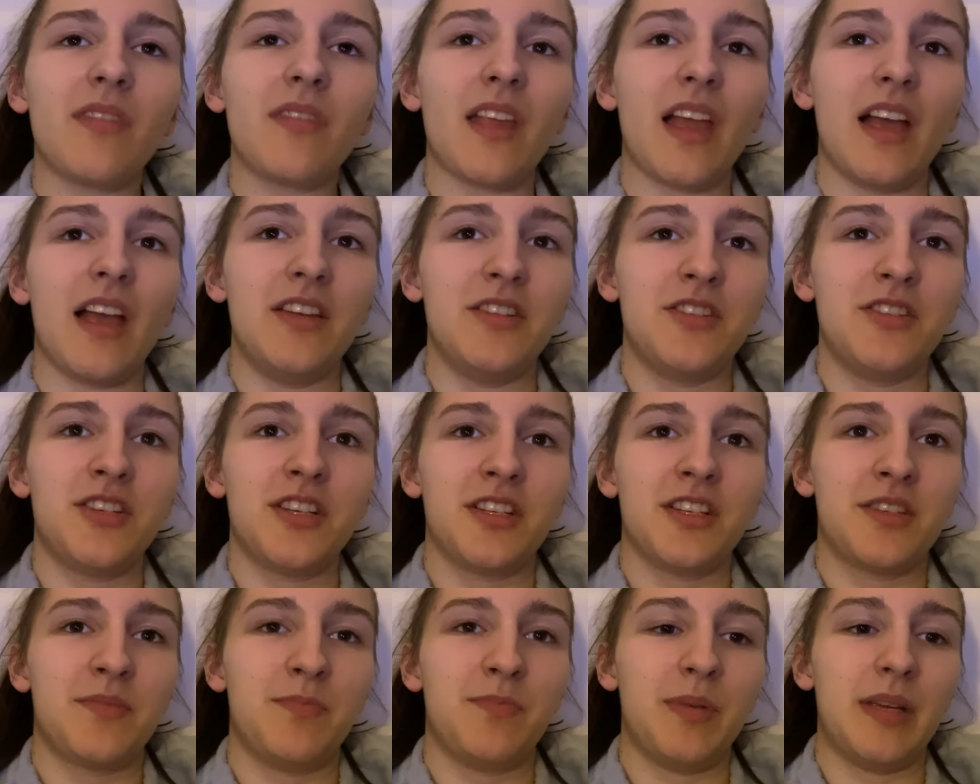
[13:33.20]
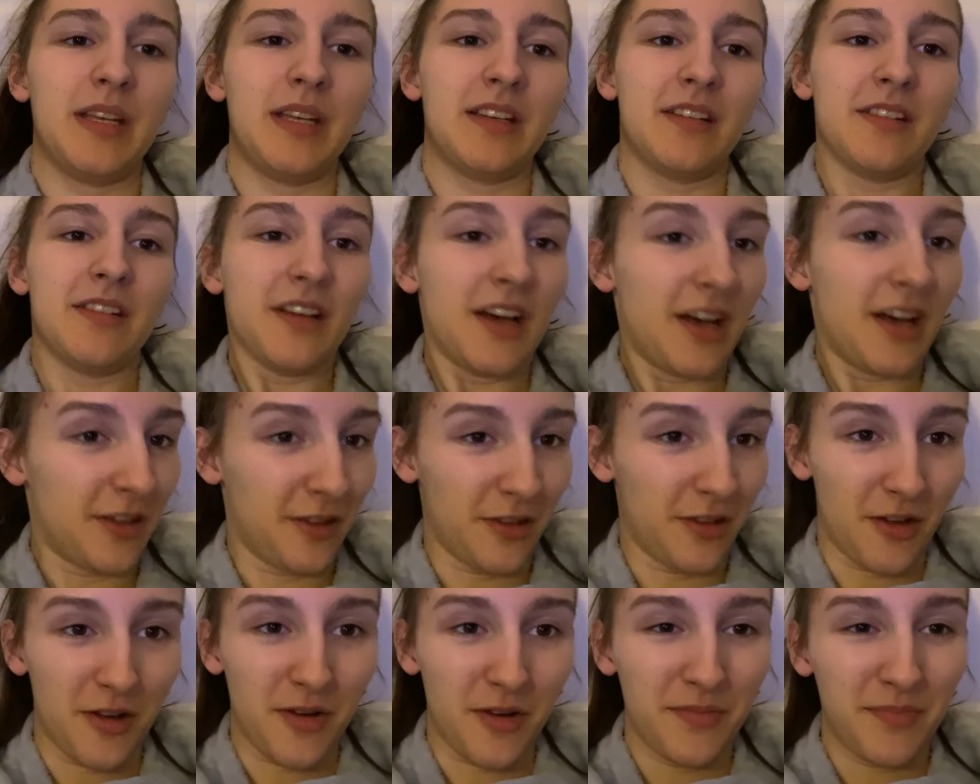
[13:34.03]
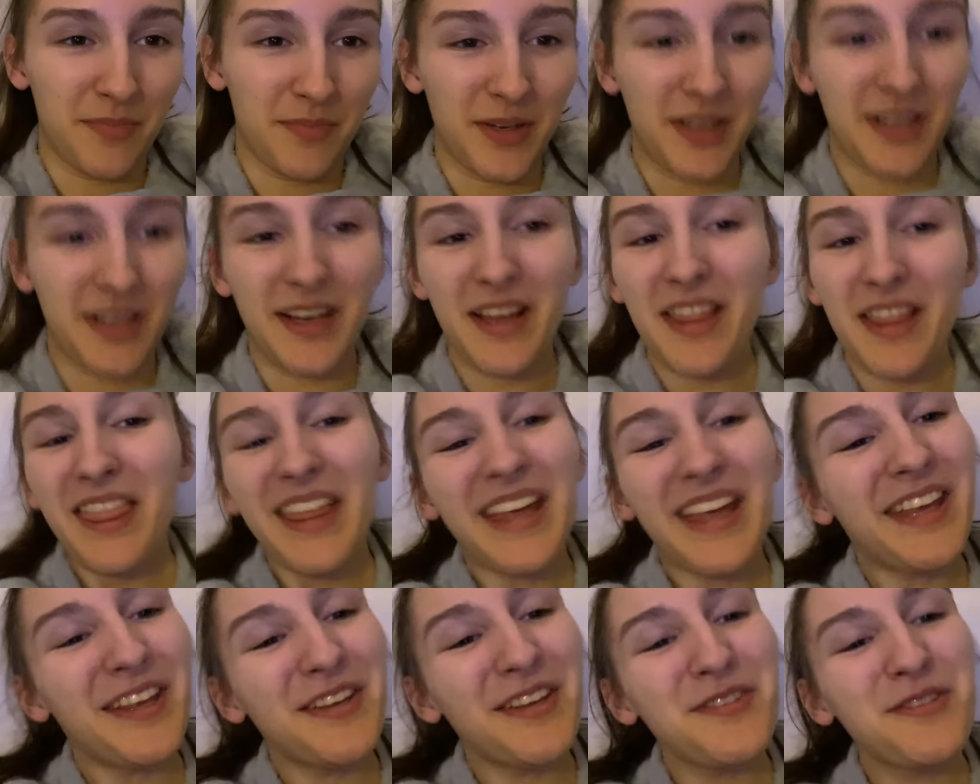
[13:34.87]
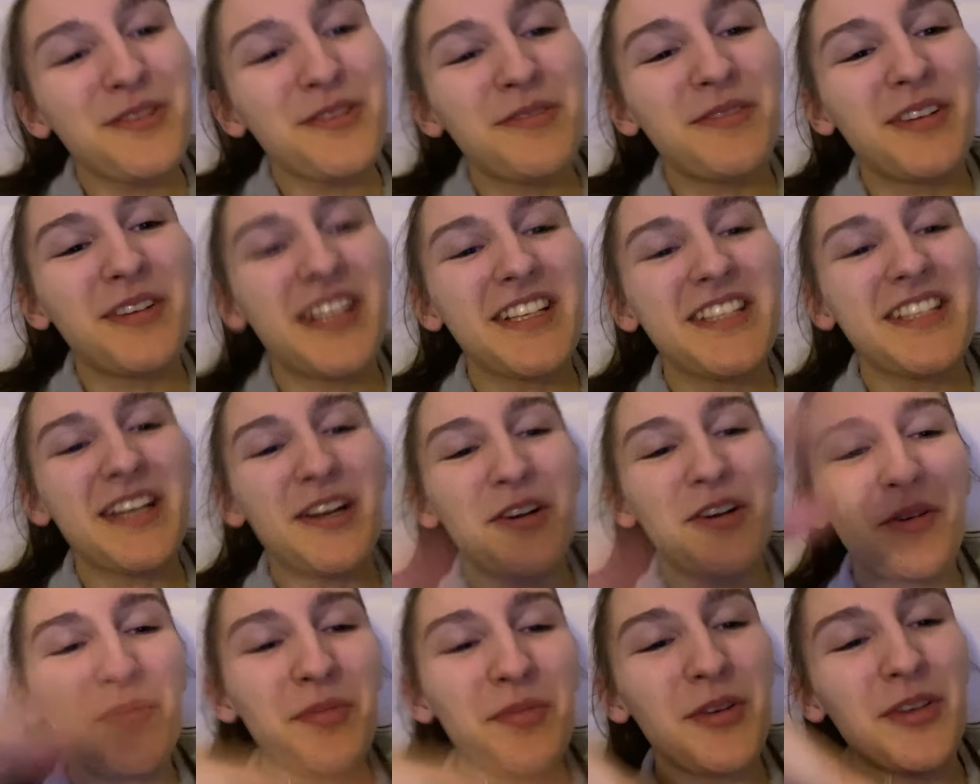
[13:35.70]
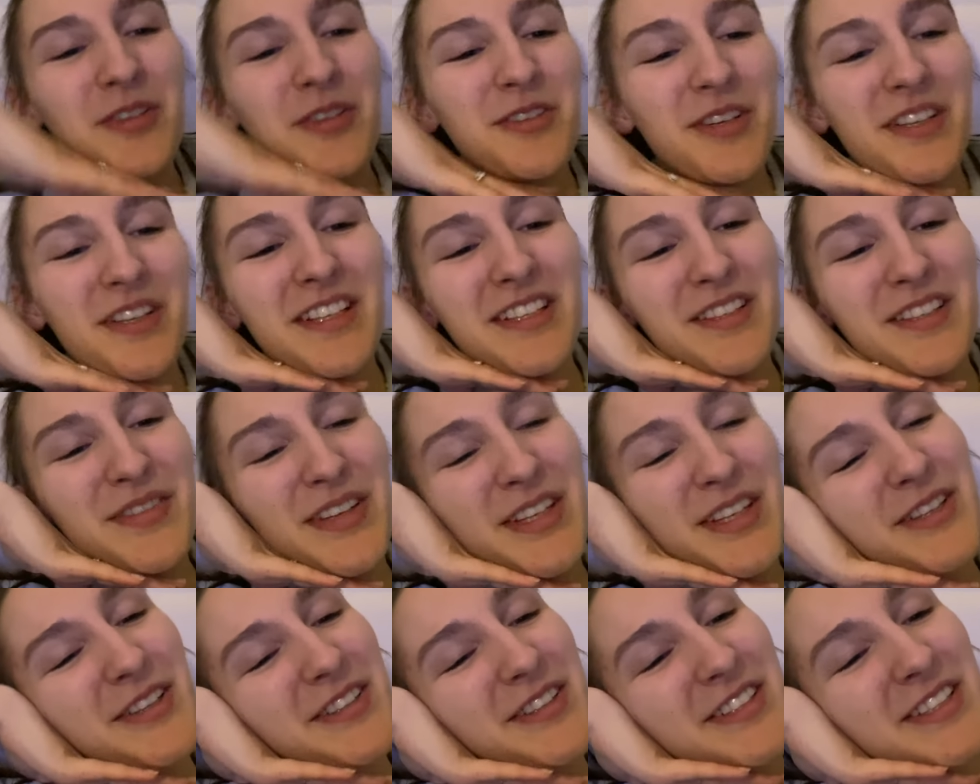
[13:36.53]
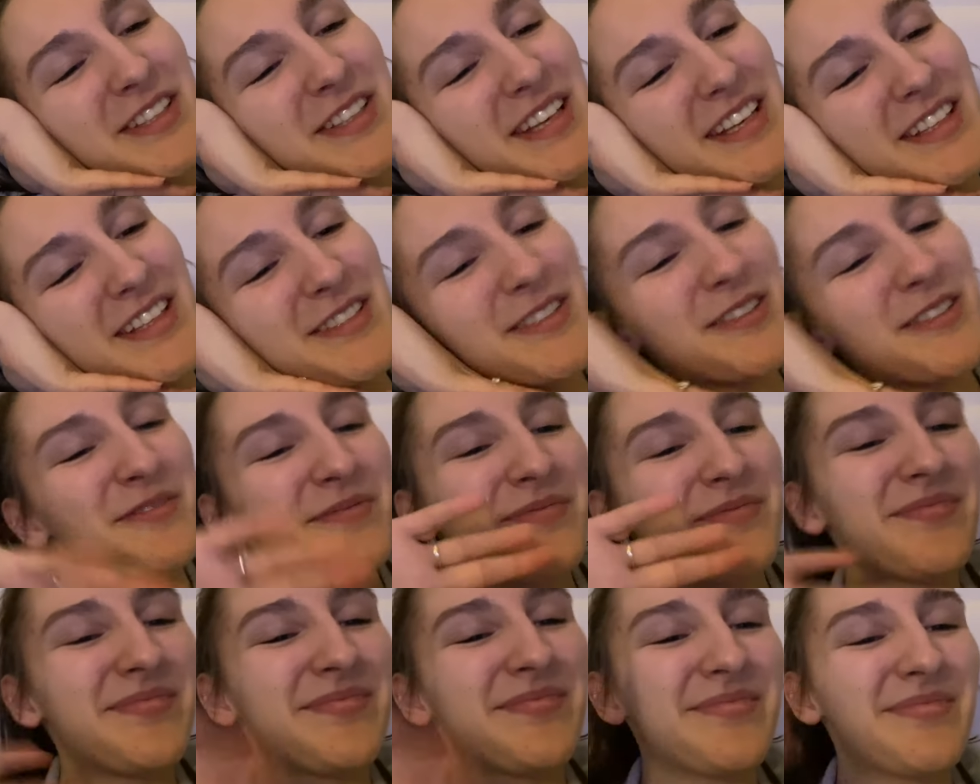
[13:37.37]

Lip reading: It's just been a lot, but thank you so much, and I hope you enjoyed this video. I'll see you guys soon.